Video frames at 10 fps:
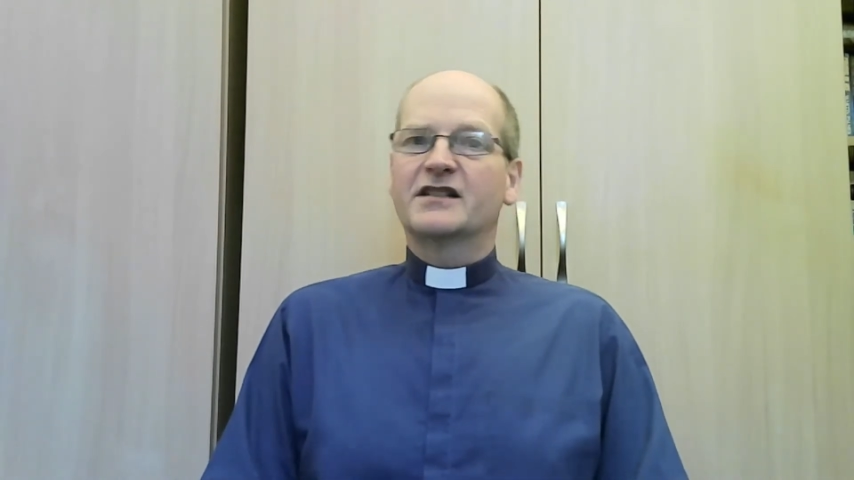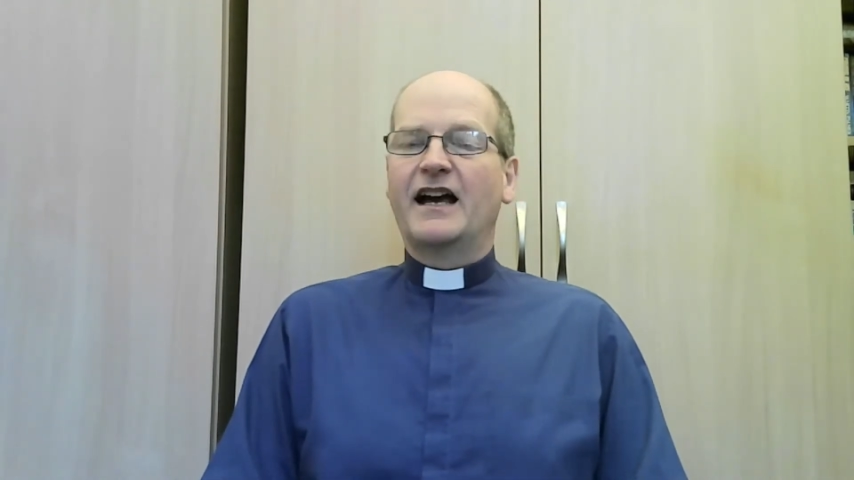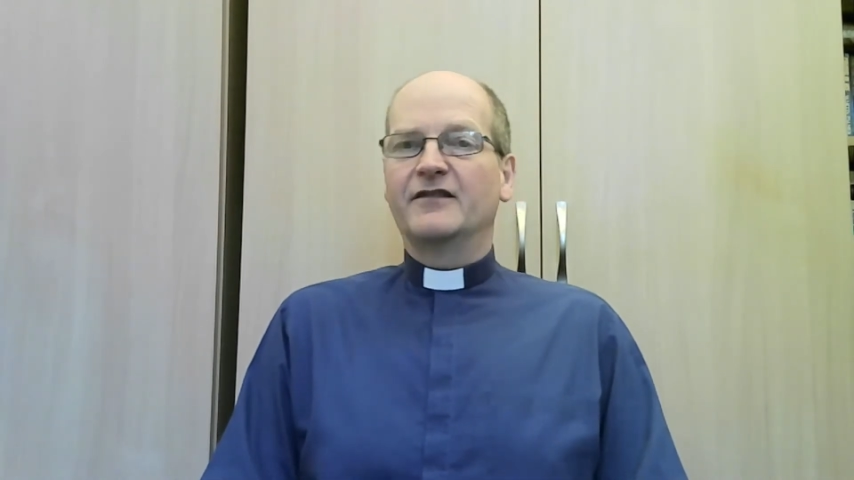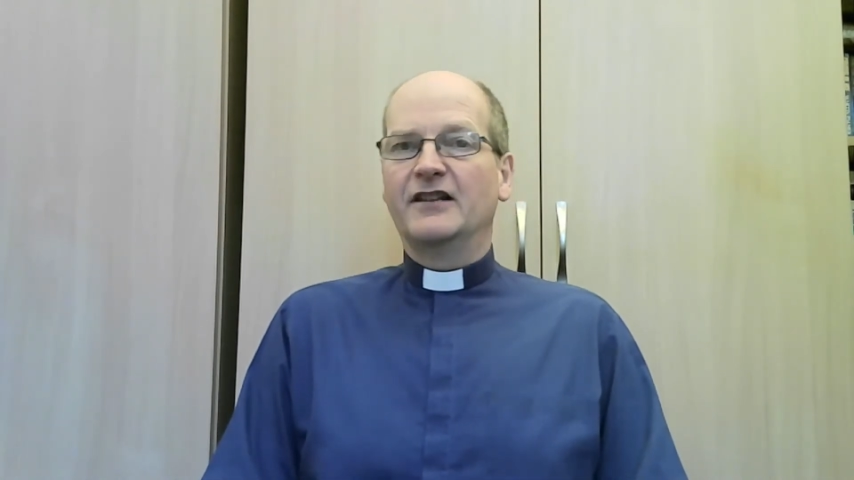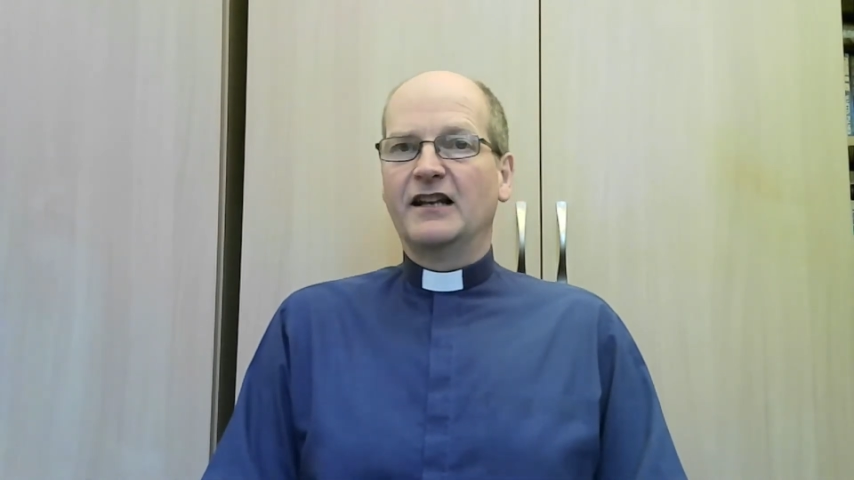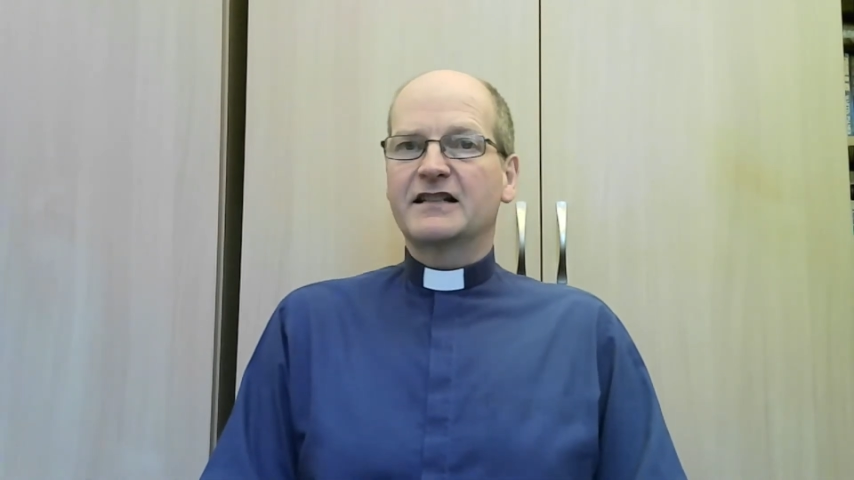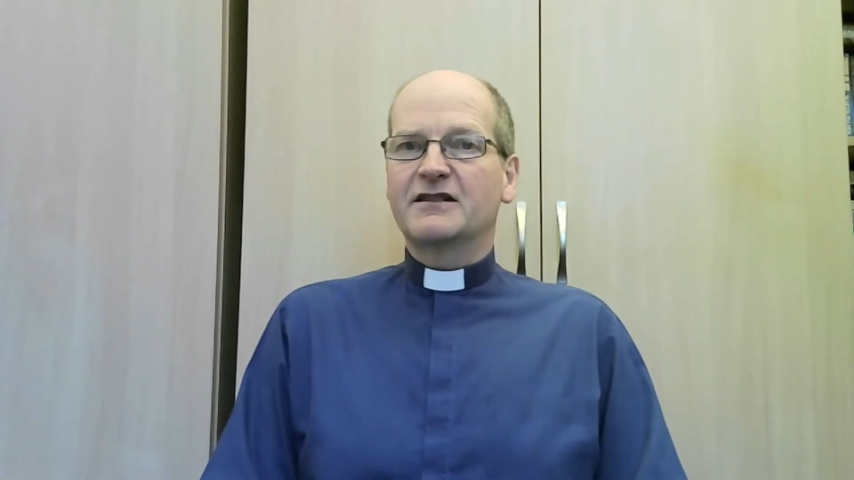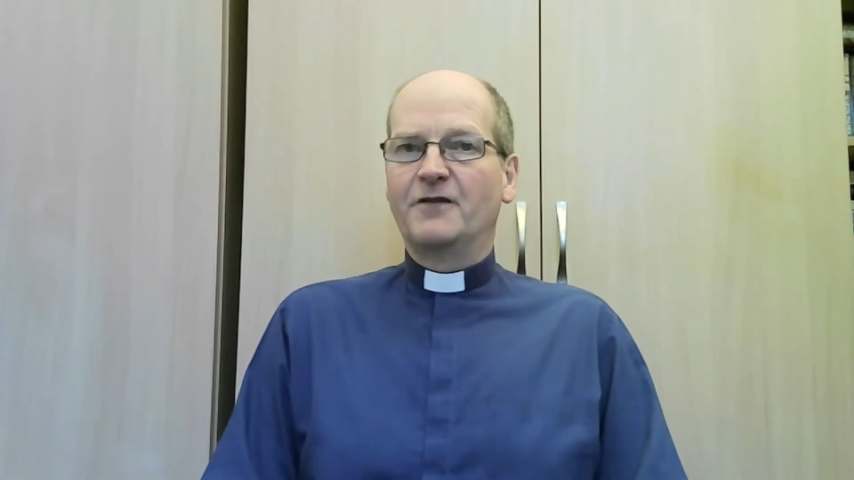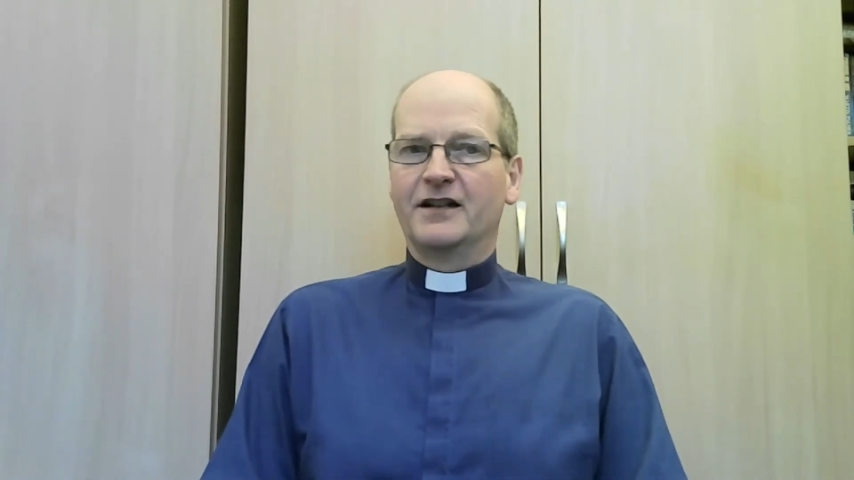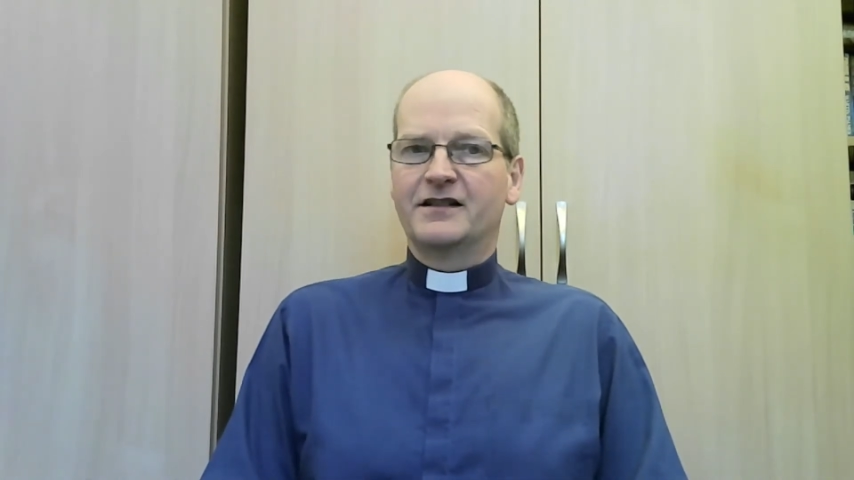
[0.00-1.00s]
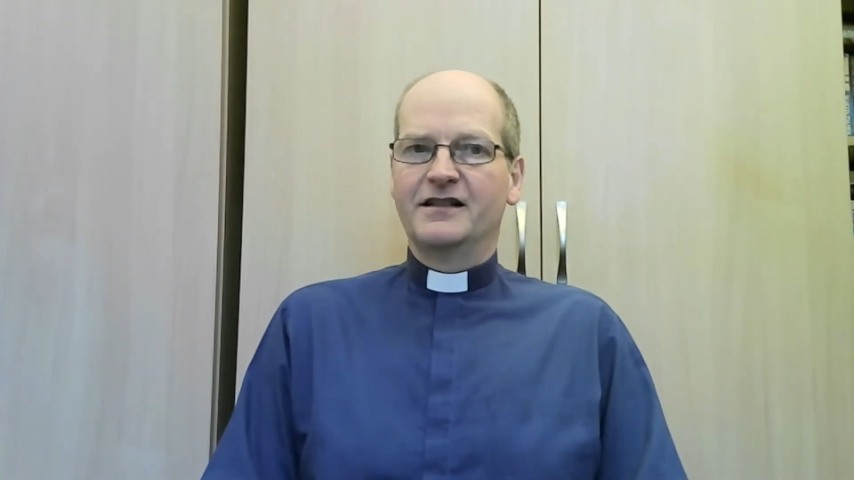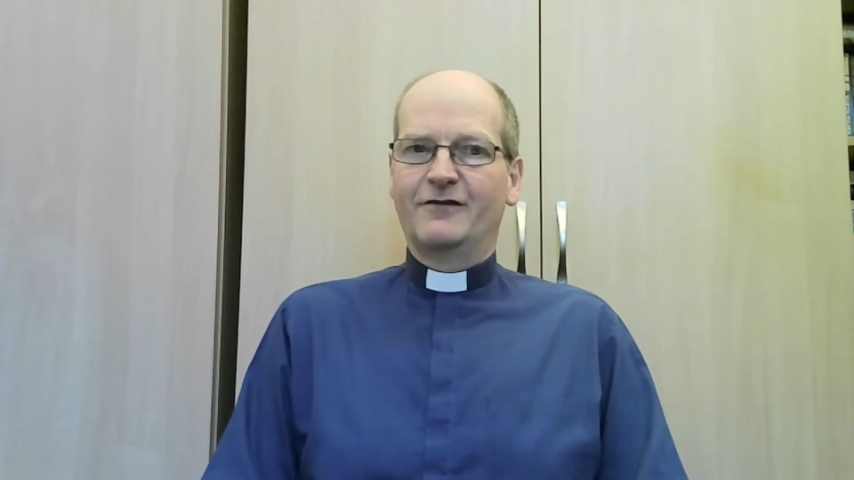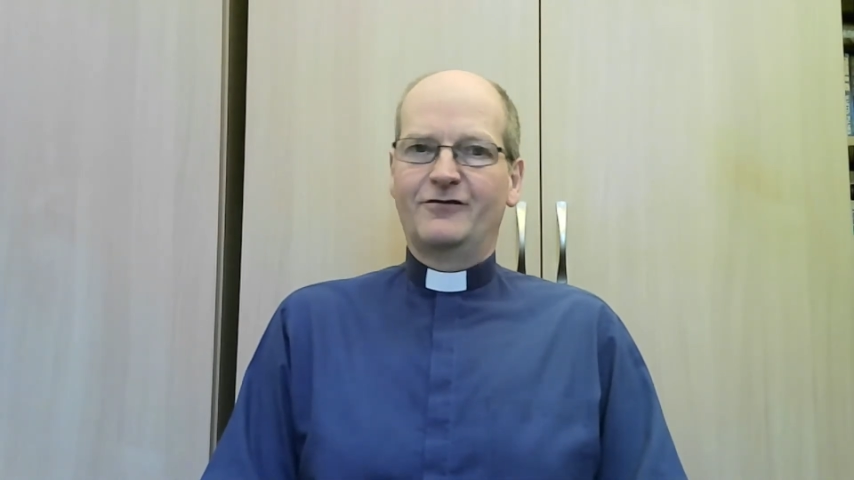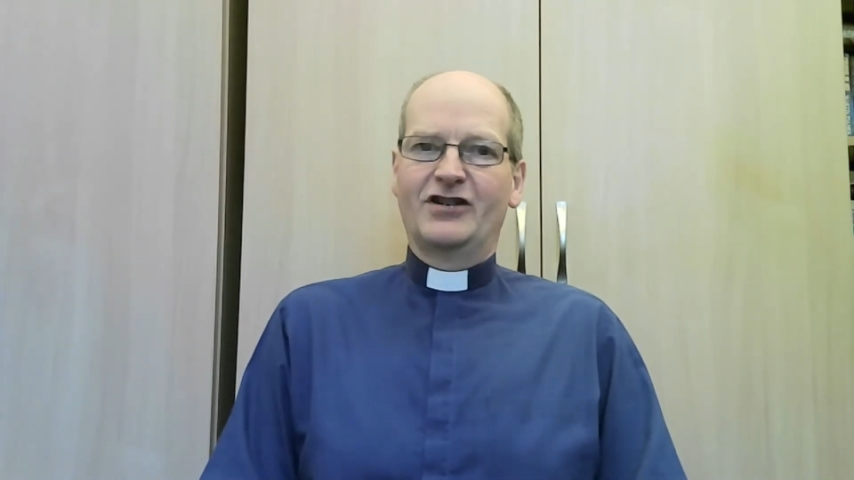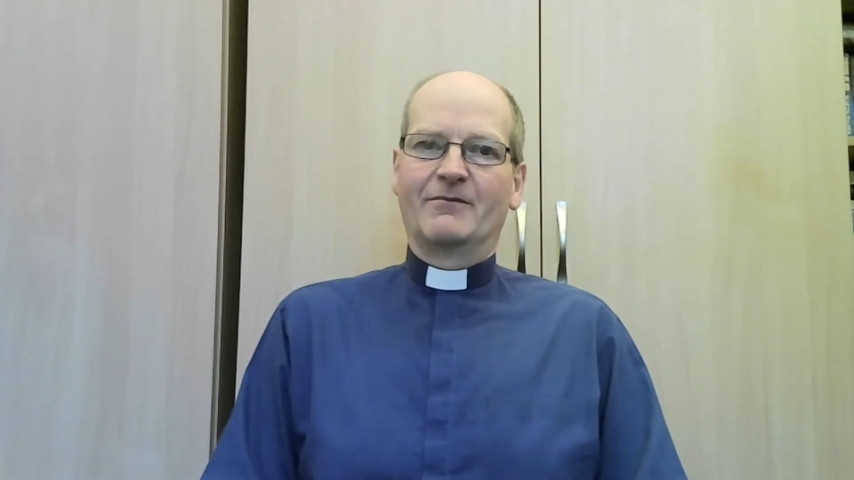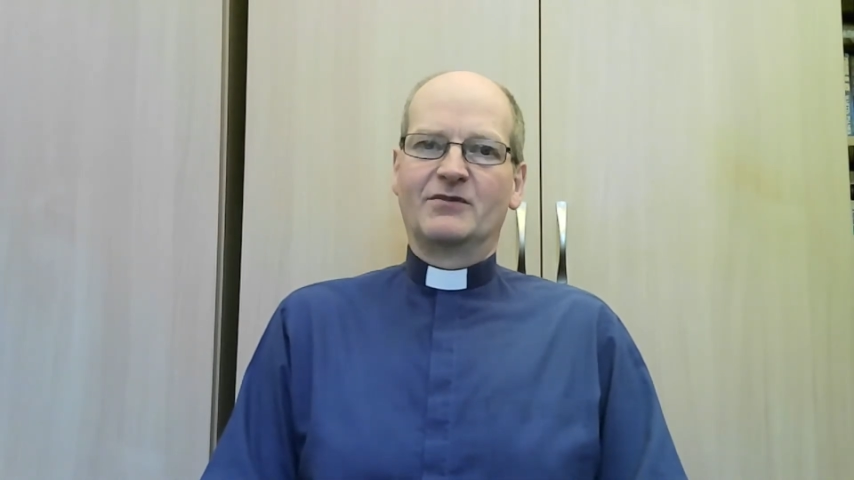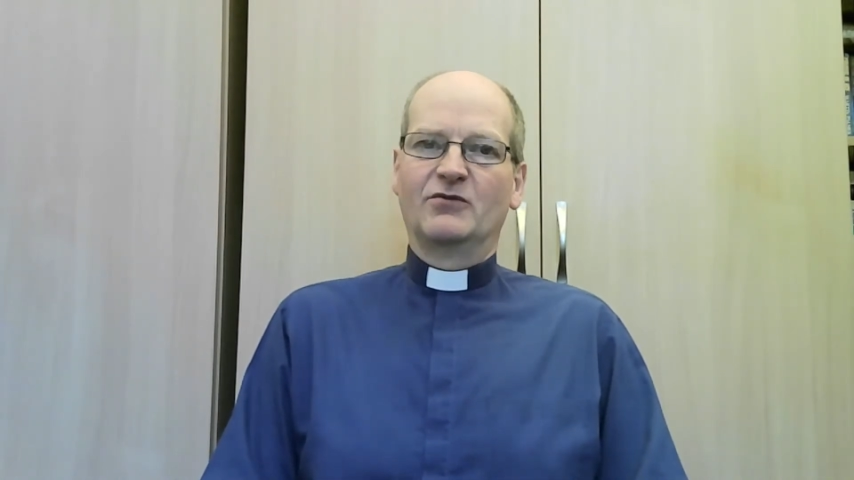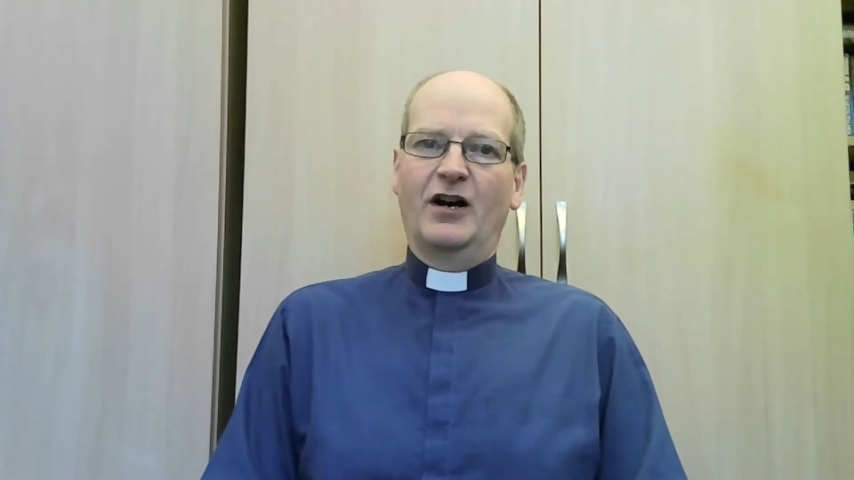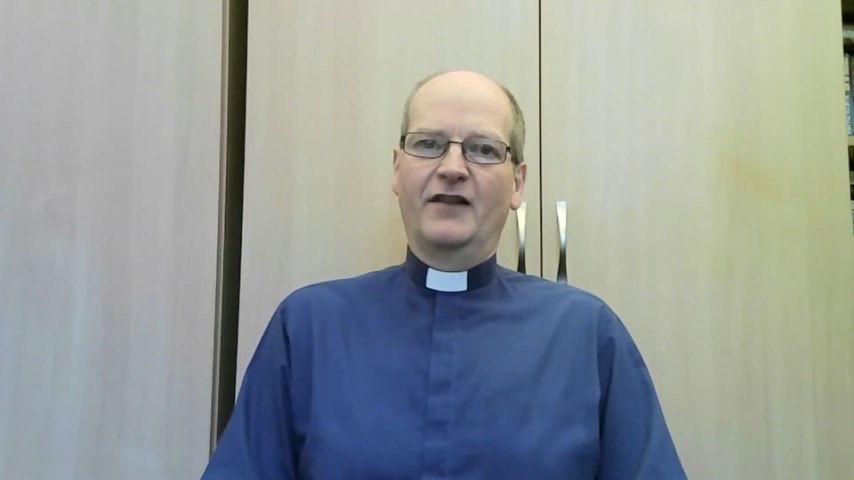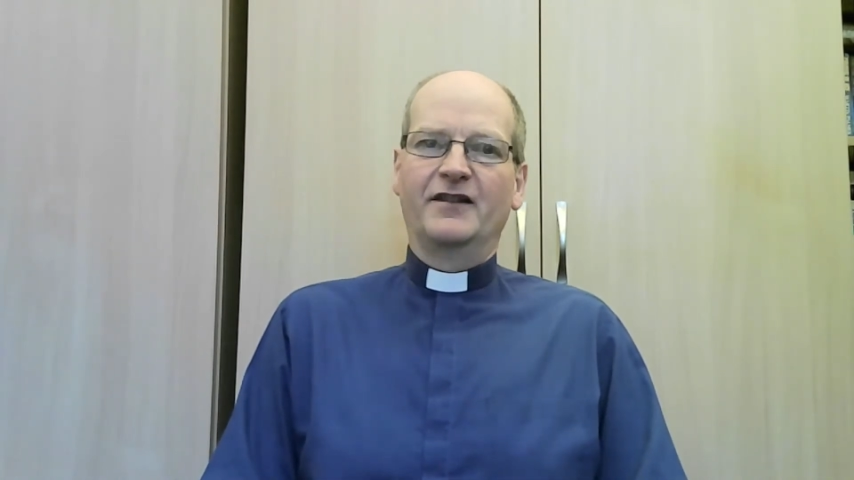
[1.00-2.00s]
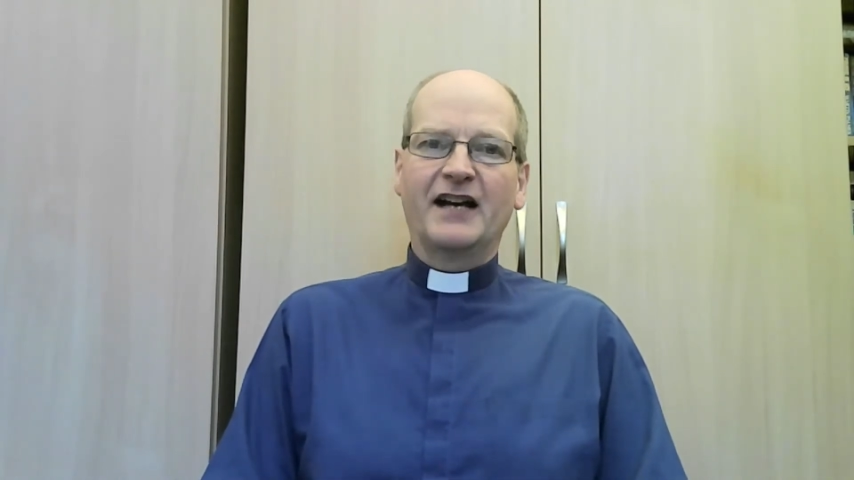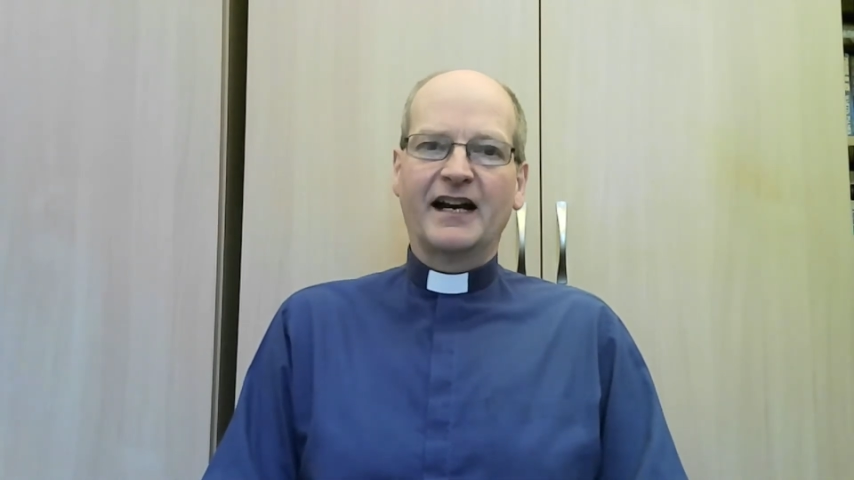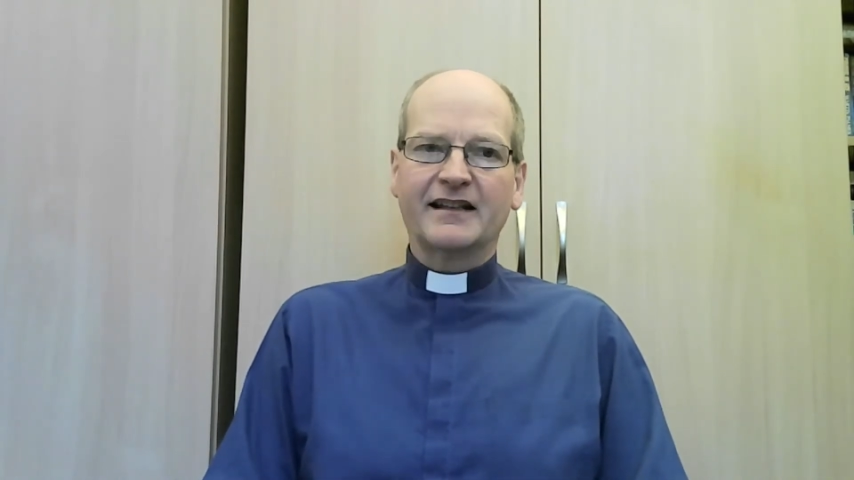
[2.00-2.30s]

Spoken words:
at the last verses of chapter 1 that our